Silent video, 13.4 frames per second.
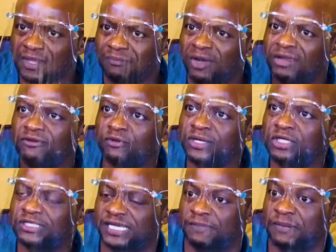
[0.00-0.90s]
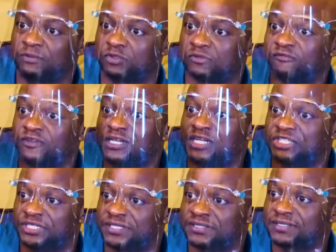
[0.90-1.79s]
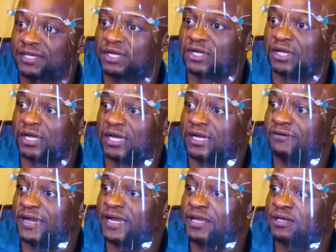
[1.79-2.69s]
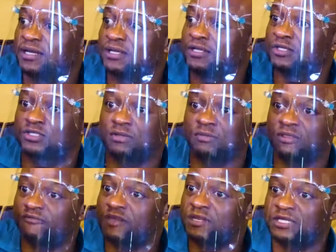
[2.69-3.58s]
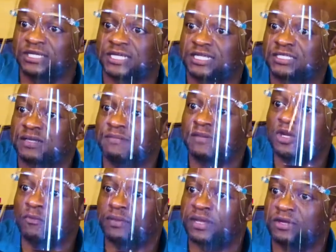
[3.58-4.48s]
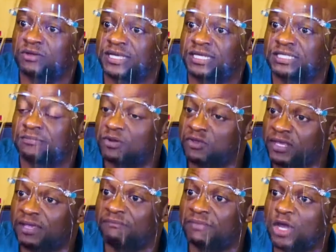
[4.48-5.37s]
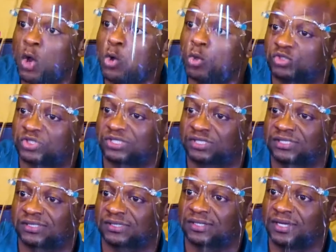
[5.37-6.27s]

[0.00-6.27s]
But even when you take people to villages, right? Some of the villagers, they may not be educated, but they can be hosts.